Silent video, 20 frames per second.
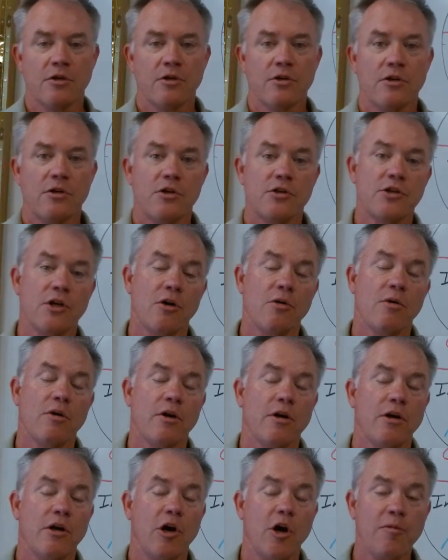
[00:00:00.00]

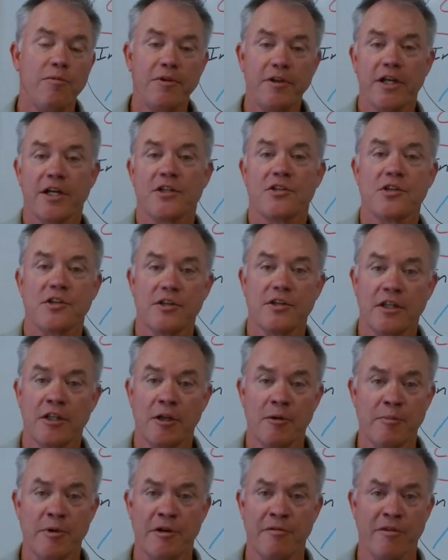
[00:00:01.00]
So hopefully that's a
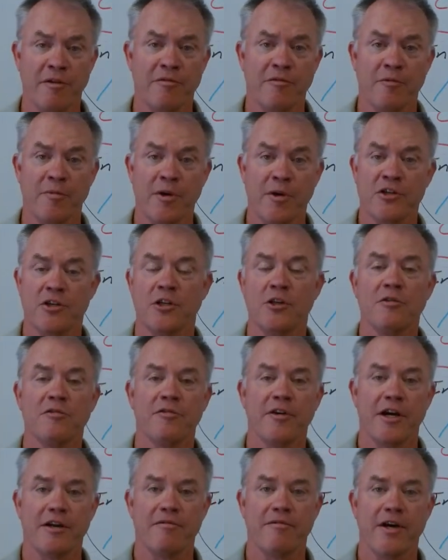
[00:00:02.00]
little bit of information that you
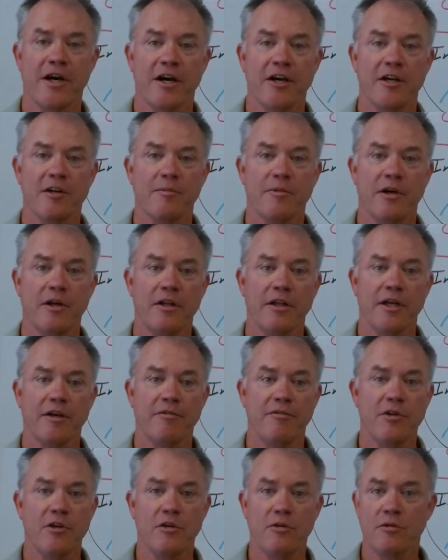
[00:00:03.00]
find valuable.
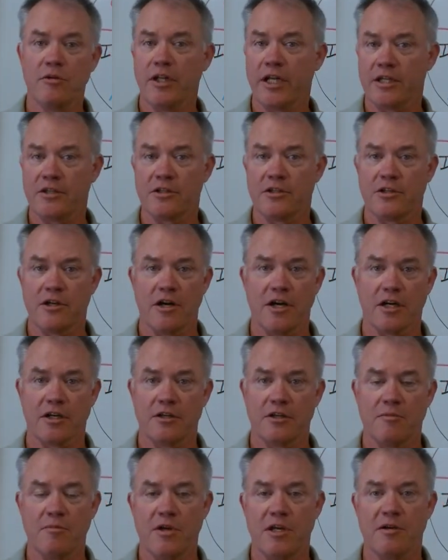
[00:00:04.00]
If you'd like to talk
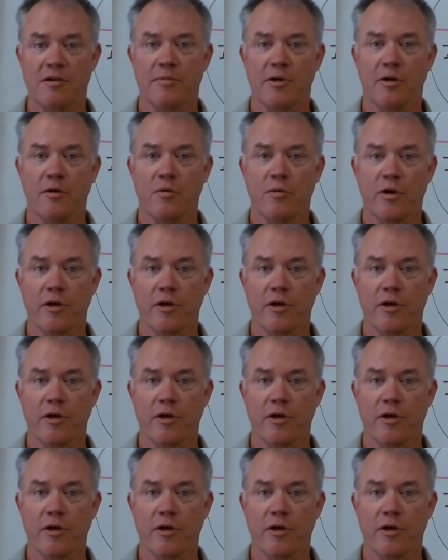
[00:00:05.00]
to me about what a